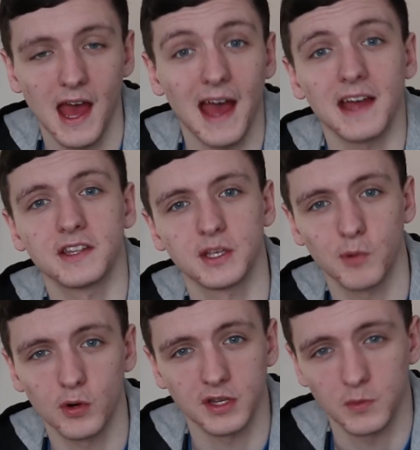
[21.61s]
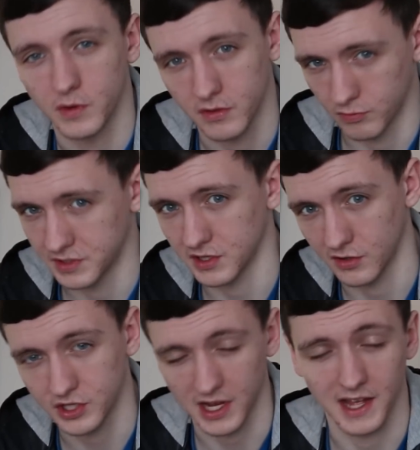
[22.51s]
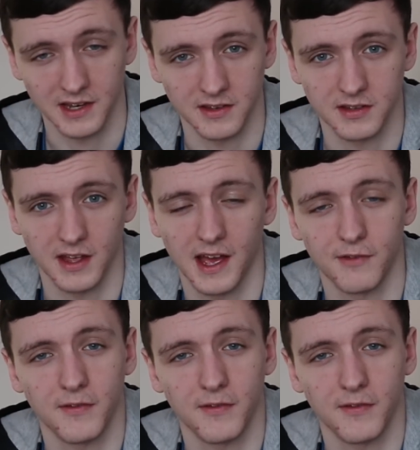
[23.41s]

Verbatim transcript: and supported with research and uh,